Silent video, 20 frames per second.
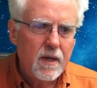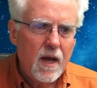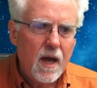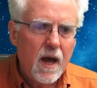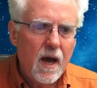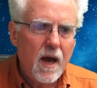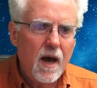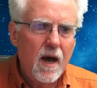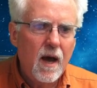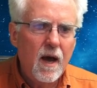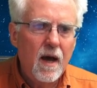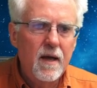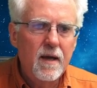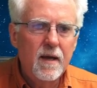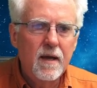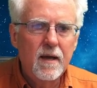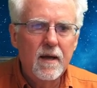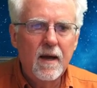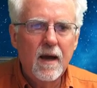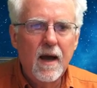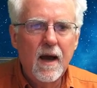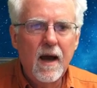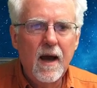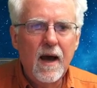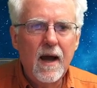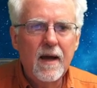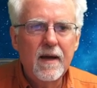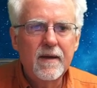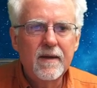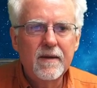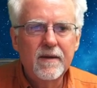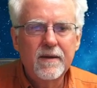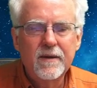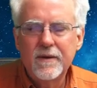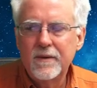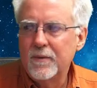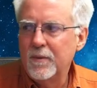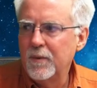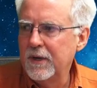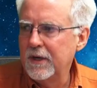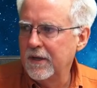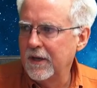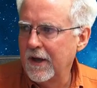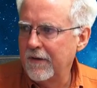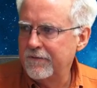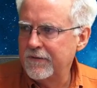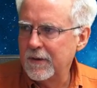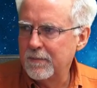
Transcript: Ah, ah, we left